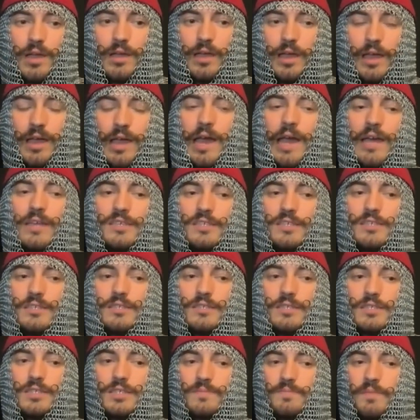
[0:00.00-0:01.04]
as
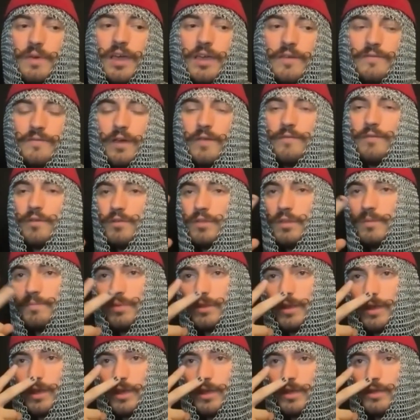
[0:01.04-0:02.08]
Spife, I've only
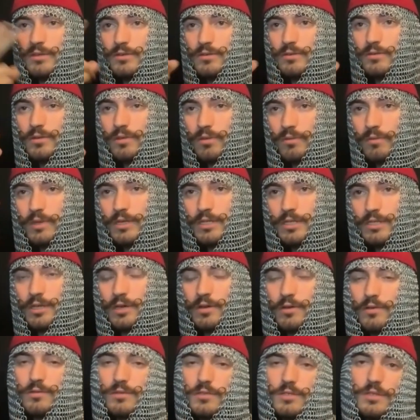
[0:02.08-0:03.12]
played 2 or 3
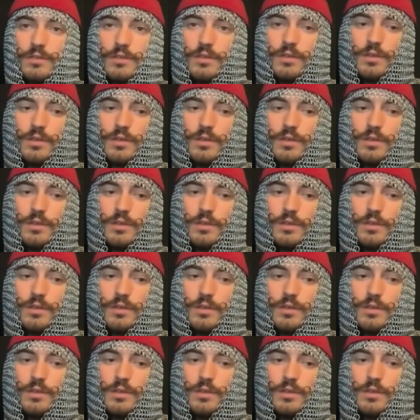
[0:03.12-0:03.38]
shows.